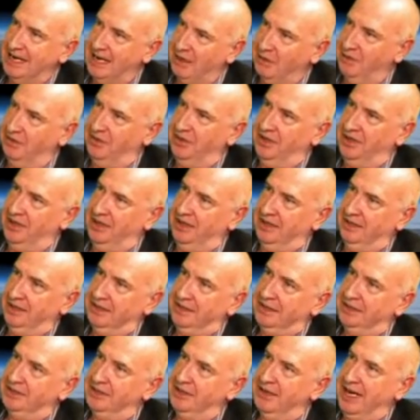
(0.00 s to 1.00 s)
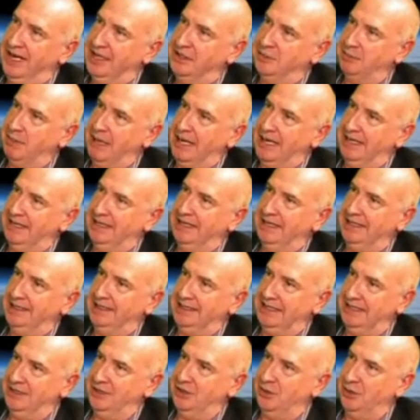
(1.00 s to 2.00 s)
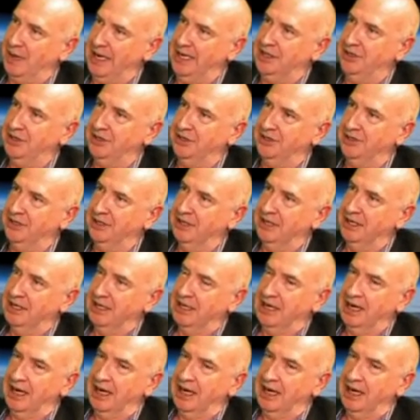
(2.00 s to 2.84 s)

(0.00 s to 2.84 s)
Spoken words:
out there that explained the situation